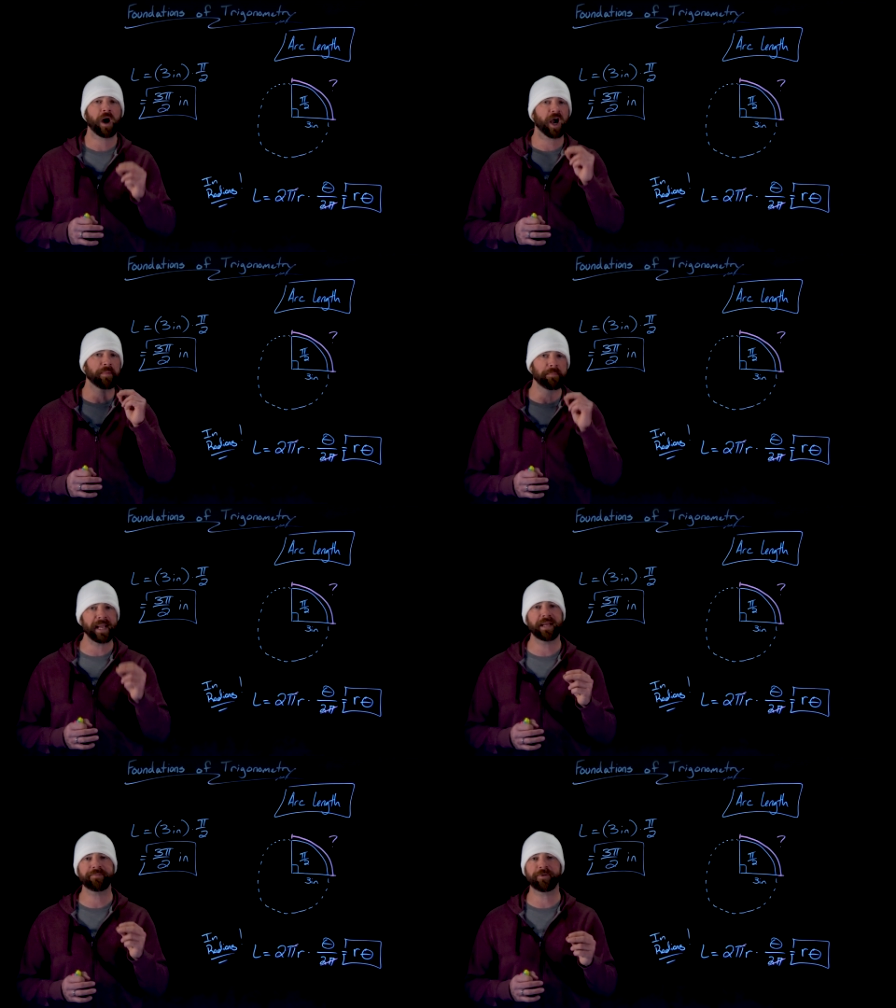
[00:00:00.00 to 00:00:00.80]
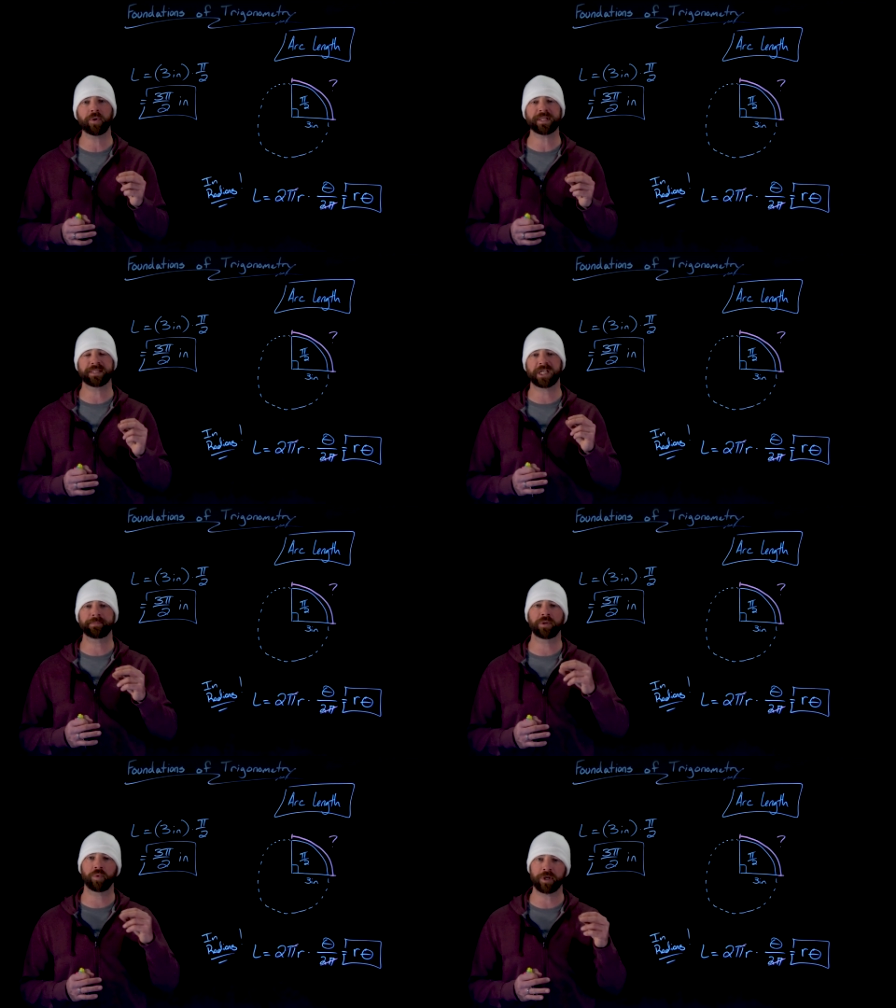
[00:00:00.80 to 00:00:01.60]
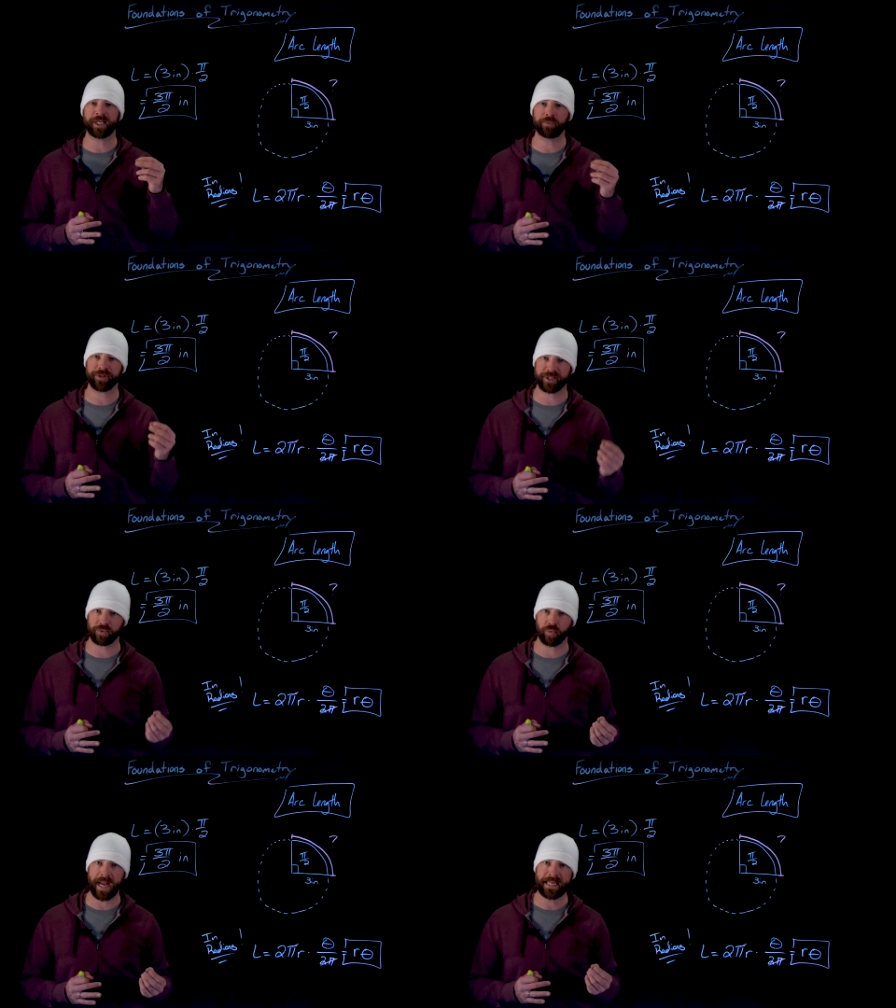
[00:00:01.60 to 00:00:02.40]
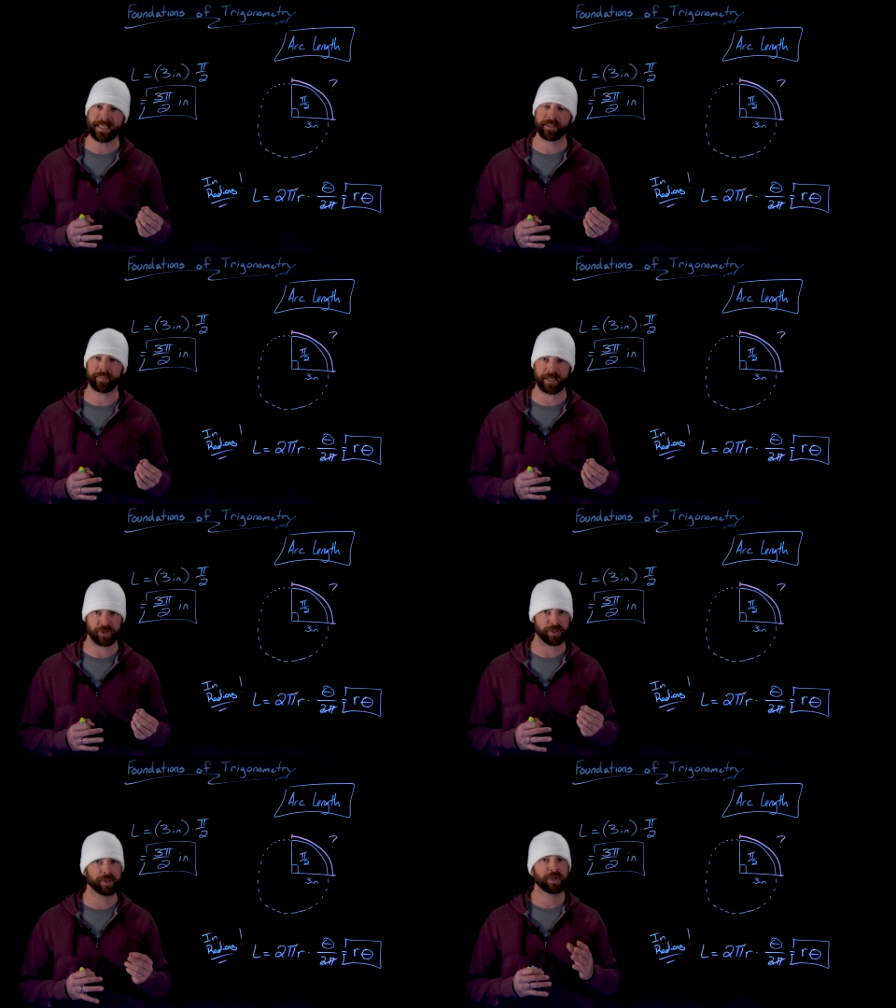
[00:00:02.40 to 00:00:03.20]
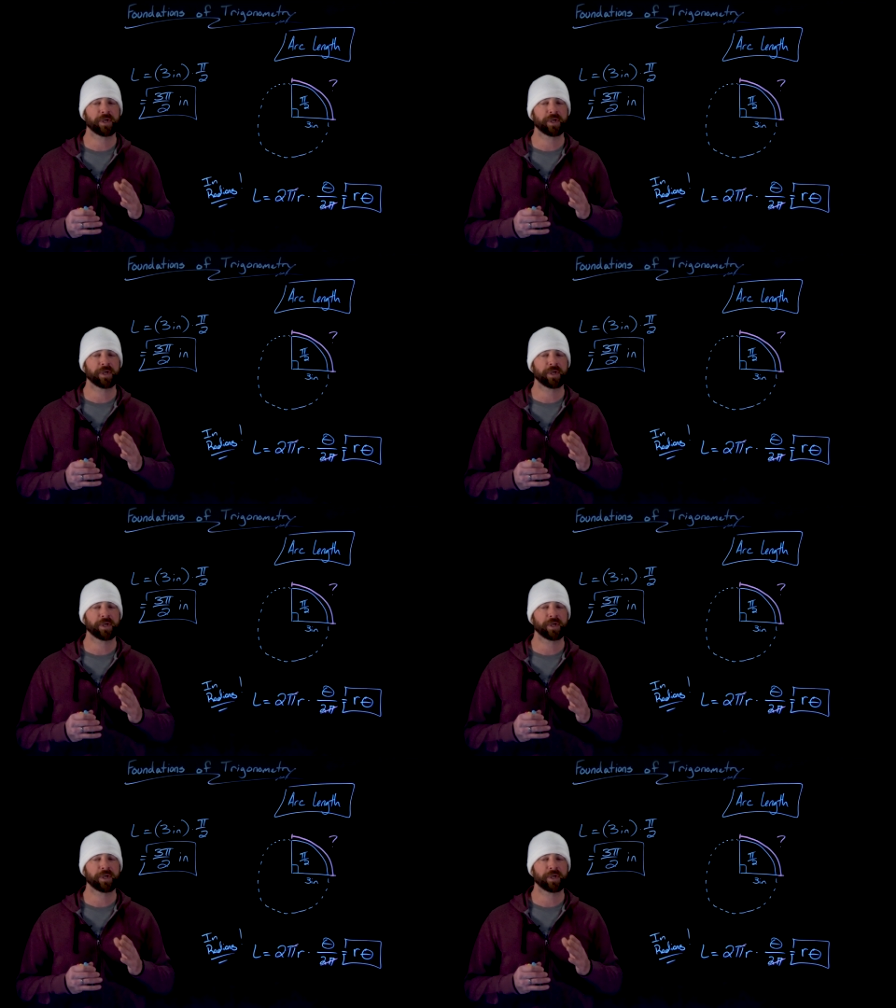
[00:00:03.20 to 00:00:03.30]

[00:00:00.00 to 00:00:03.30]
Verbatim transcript: our main focus is going to be working with this radian measure.